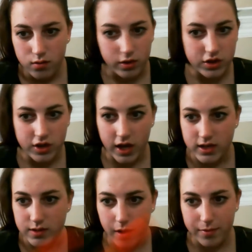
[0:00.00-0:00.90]
which
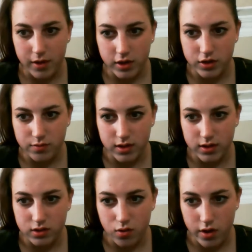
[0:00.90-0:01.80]
has a population mean
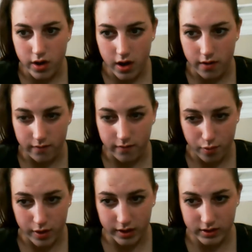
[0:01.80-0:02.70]
score of
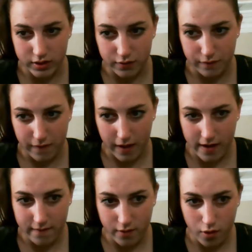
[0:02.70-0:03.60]
0.25.